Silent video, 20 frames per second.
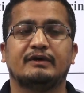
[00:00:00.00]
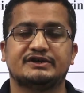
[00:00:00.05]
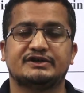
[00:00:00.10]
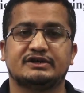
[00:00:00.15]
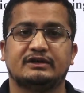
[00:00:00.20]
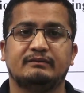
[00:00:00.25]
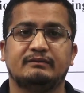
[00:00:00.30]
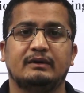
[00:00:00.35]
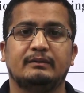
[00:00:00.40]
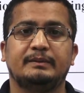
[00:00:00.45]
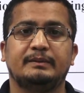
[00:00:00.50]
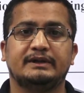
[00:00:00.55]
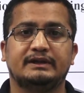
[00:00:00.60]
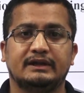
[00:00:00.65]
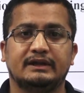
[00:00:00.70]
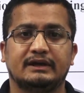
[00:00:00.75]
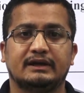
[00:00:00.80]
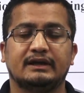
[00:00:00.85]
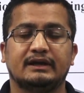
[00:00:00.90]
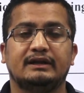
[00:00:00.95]
question will be
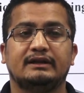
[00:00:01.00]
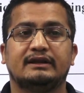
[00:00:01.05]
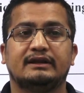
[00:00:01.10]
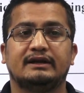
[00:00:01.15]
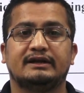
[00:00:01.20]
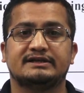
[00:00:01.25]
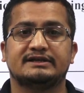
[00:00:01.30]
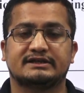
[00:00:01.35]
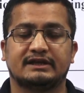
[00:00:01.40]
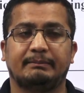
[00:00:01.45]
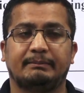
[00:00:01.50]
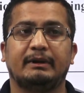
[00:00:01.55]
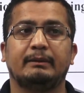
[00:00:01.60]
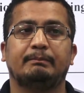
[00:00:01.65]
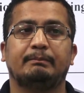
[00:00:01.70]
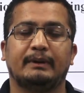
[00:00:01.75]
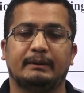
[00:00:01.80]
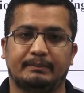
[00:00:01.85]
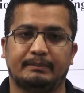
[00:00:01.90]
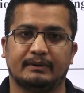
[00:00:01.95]
there in the
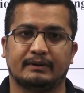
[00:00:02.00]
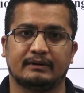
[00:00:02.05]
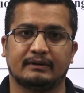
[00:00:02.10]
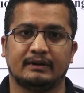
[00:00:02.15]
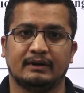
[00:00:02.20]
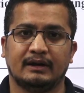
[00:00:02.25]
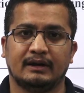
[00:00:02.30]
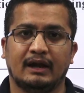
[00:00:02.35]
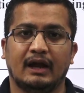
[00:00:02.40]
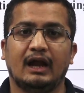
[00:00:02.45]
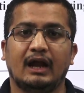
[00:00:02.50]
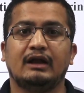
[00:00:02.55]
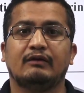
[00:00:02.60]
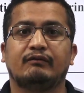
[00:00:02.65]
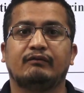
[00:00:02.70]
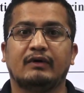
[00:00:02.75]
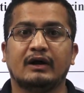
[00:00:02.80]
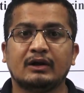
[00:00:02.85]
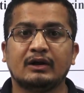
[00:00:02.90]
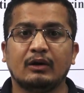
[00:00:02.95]
descriptive paper
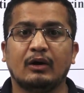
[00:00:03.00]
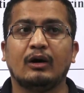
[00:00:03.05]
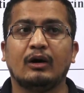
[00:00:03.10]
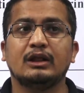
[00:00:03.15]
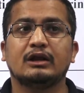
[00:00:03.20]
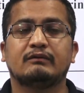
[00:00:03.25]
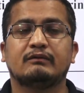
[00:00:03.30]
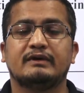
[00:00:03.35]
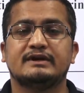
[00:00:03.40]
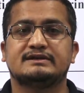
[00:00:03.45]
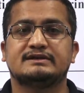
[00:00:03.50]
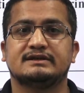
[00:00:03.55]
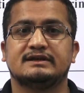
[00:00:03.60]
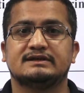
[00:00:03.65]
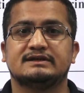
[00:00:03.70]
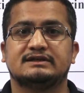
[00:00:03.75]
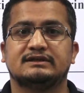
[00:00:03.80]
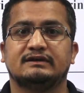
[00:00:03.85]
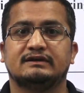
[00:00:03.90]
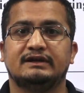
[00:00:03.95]
and what all
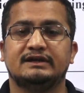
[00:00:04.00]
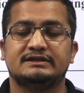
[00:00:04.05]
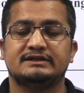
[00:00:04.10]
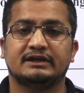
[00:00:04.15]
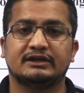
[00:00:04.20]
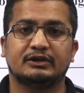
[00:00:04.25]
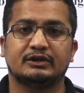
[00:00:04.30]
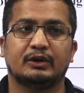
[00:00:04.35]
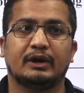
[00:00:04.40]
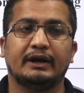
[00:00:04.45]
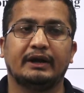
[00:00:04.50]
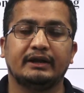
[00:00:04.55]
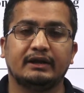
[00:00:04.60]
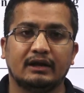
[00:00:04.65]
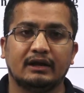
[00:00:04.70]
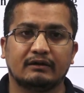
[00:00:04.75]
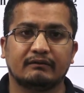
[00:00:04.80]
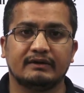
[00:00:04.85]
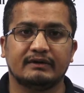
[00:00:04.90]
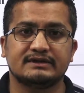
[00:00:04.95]
questions is it
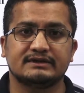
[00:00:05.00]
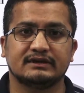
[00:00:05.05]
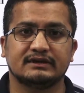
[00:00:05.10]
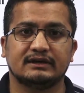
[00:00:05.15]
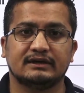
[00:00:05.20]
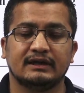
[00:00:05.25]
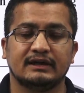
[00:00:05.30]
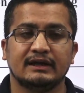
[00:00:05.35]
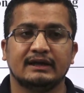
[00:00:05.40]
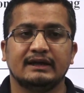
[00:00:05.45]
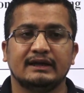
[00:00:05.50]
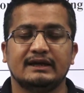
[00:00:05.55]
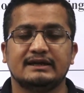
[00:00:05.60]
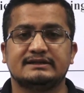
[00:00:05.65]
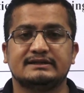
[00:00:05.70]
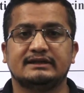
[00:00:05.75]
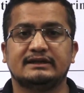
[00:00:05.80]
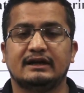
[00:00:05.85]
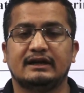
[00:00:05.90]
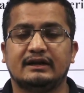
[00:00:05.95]
theoretical question
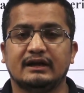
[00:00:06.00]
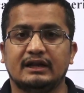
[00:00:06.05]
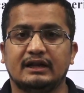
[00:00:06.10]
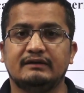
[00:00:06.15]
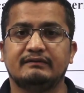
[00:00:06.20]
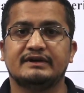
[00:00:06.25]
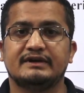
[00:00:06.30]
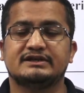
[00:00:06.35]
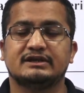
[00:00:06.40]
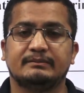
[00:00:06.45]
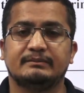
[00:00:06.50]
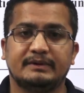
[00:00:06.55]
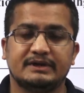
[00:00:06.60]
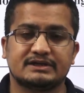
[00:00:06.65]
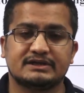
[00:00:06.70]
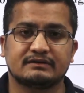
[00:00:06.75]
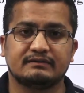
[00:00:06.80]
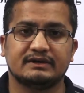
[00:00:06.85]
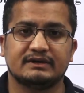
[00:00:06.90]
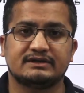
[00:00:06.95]
is it a derivation
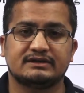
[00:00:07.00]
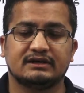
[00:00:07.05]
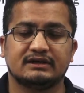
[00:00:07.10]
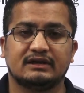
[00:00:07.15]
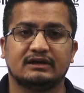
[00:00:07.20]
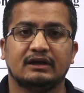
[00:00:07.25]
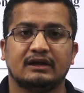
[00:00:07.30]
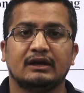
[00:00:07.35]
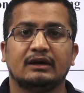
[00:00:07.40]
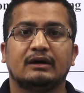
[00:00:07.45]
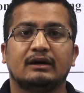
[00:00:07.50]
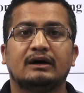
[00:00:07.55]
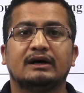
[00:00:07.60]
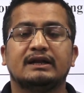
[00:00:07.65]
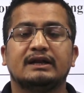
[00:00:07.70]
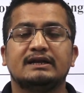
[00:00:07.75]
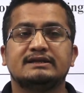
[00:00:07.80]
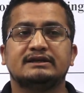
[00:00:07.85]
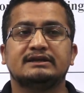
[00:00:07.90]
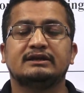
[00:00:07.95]
based question
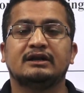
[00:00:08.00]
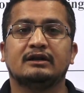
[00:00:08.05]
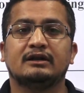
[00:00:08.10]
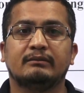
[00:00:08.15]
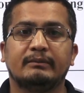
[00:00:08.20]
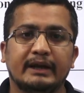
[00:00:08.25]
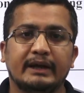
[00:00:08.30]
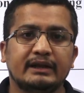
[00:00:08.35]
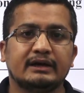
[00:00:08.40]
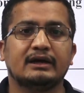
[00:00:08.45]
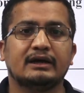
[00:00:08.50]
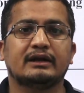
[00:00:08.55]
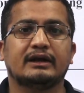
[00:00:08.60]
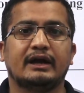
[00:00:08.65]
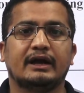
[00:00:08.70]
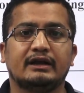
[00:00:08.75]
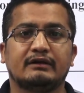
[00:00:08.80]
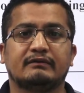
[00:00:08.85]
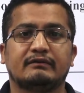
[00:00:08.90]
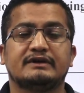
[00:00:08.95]
or is it a numerical
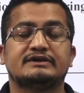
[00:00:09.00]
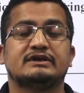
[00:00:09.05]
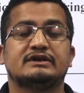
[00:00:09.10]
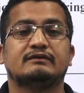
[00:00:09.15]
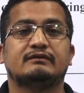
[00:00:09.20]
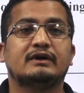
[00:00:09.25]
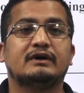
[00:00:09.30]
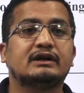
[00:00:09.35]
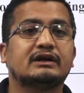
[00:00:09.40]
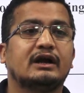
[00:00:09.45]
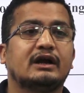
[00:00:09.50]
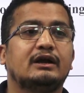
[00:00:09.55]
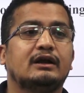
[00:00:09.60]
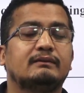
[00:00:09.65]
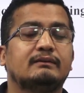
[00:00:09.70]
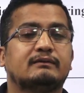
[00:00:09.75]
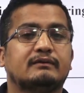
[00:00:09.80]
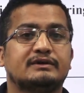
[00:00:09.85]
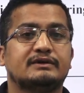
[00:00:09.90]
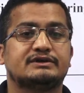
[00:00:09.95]
kind question what kind
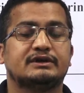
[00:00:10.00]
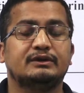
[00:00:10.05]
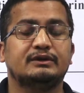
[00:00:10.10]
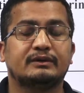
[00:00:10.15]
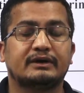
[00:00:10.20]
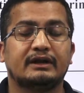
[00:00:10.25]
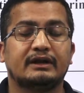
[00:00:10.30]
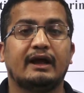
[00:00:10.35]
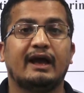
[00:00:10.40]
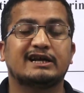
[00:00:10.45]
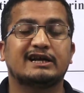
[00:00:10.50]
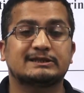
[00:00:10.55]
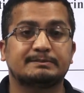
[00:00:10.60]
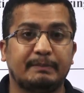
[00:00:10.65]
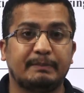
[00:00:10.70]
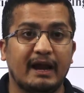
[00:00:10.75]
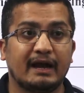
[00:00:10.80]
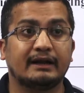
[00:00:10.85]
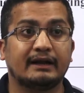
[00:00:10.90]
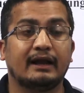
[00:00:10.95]
of question you can
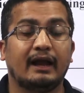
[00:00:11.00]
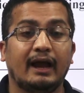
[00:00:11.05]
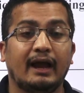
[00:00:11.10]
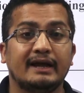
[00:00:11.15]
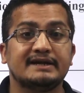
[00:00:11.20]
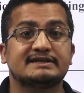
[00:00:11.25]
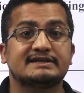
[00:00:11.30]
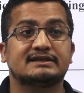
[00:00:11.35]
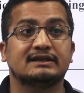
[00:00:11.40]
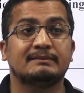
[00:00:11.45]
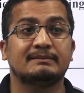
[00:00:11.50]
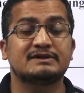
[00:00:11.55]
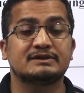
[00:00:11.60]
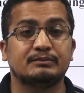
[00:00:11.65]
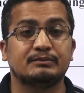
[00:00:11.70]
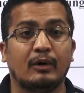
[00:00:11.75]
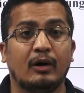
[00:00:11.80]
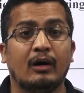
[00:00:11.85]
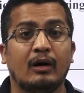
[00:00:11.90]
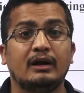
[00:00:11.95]
expect and some
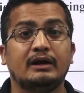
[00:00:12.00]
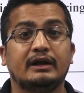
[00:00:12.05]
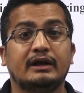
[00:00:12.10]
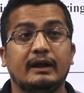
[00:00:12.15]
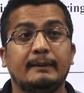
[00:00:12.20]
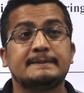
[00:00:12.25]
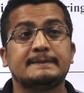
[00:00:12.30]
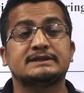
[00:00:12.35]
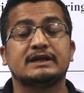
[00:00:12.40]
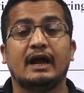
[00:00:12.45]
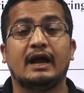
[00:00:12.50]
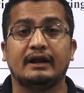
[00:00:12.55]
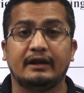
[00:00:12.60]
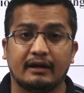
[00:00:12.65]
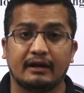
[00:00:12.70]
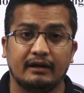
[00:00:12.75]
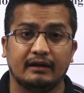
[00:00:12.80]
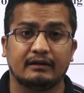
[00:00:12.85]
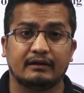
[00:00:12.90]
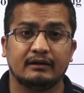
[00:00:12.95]
small tips and
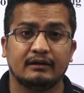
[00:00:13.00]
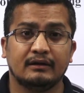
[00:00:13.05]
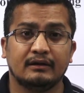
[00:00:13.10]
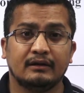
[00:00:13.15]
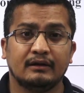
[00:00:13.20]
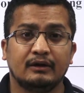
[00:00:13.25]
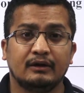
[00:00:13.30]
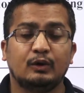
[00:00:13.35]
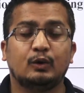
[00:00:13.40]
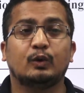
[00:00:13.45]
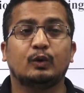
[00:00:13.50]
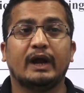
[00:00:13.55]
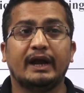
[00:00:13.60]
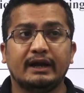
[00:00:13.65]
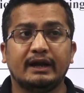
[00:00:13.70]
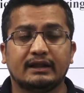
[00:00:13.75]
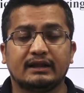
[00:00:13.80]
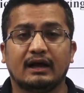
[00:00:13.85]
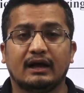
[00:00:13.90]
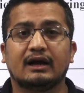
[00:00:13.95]
trick to
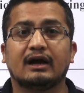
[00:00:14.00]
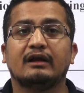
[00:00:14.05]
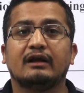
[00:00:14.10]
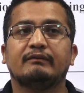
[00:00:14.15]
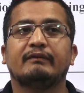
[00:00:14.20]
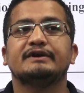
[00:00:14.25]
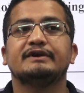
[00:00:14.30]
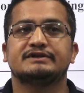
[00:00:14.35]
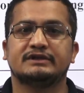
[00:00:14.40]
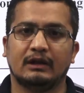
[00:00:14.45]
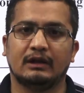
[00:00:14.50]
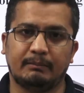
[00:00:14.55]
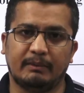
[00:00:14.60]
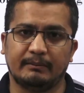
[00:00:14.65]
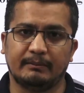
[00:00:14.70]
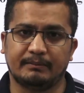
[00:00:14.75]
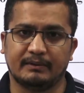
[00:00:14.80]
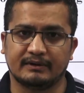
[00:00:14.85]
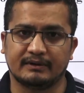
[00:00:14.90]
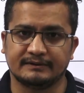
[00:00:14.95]
write the conventional
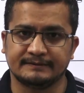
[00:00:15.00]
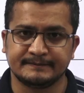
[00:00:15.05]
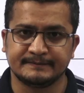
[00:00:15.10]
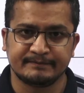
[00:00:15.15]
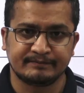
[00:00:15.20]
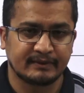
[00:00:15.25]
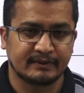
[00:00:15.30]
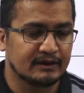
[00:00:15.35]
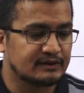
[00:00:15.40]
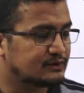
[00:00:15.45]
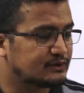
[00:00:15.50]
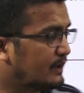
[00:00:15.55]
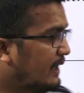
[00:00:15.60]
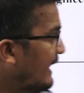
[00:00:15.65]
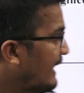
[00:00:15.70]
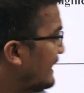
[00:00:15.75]
paper so